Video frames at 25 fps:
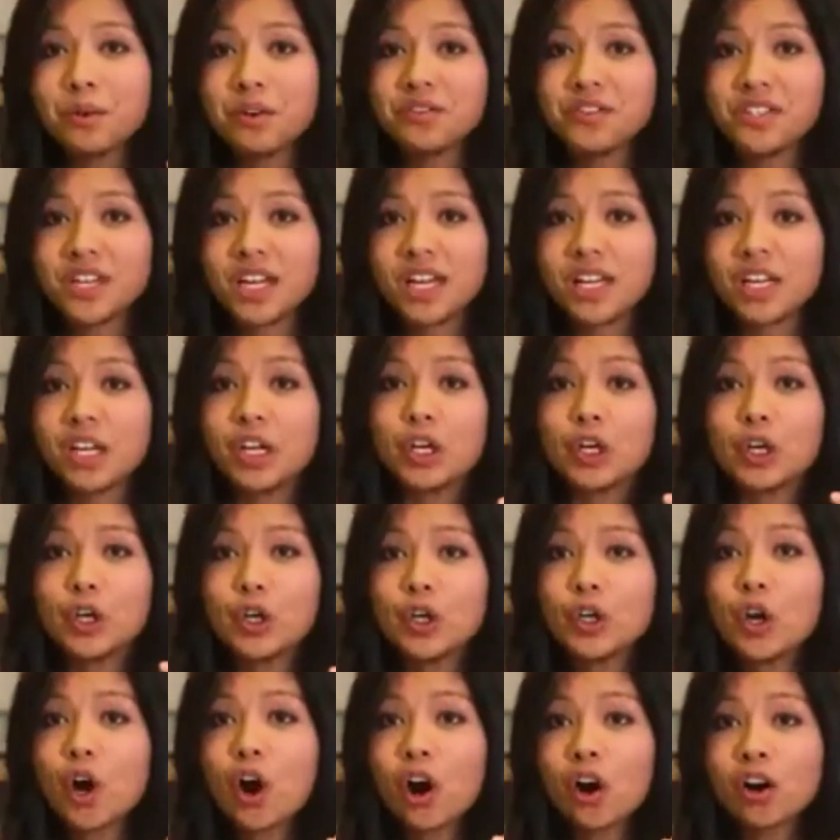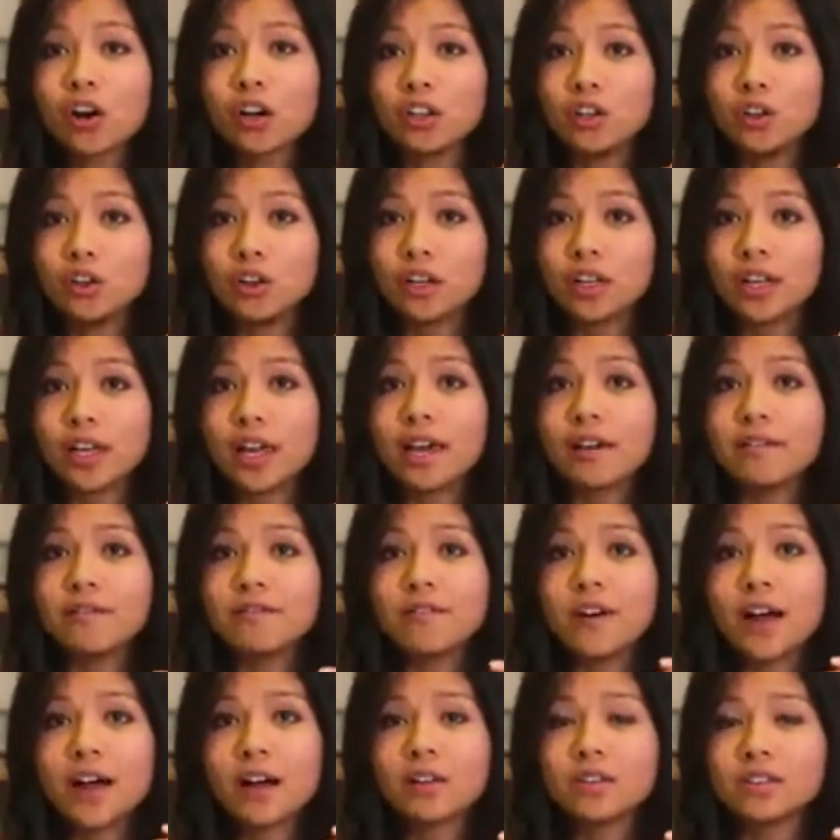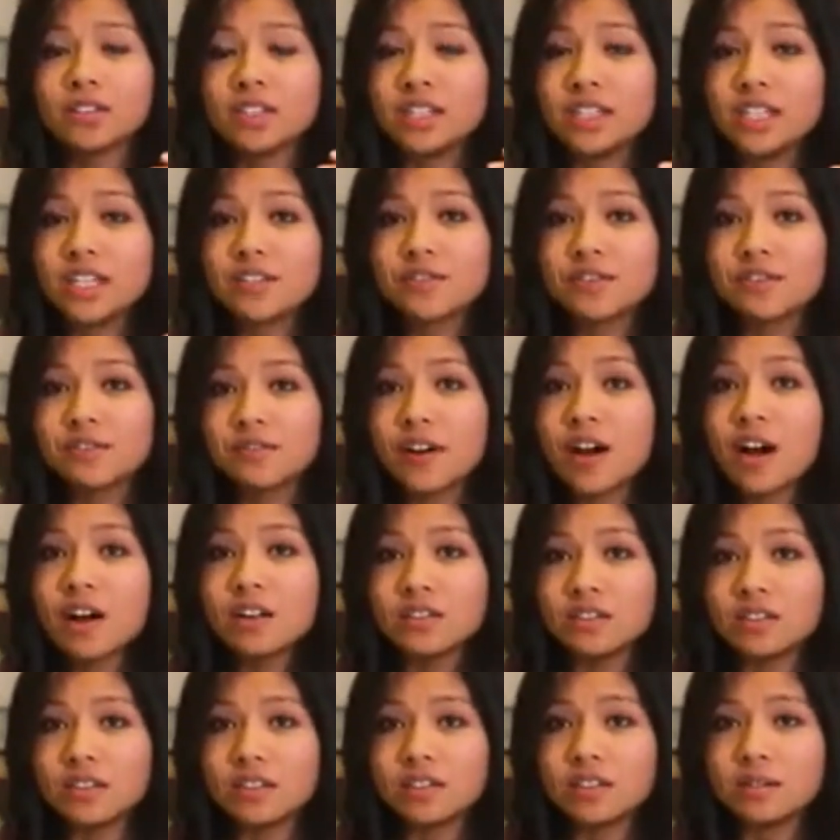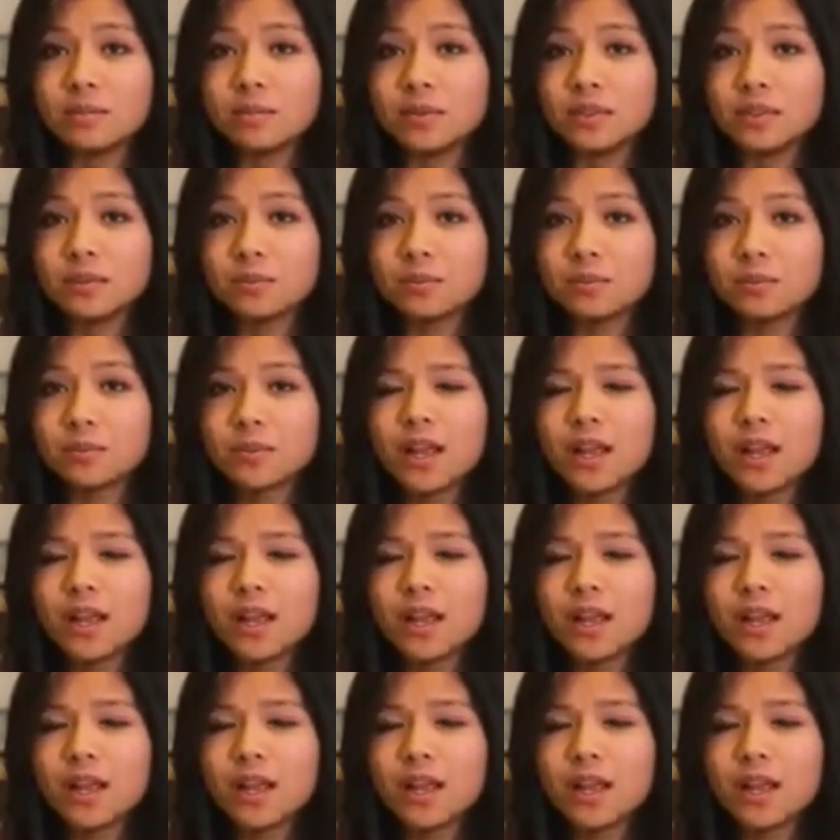we've taken a good hard look at files in different file systems,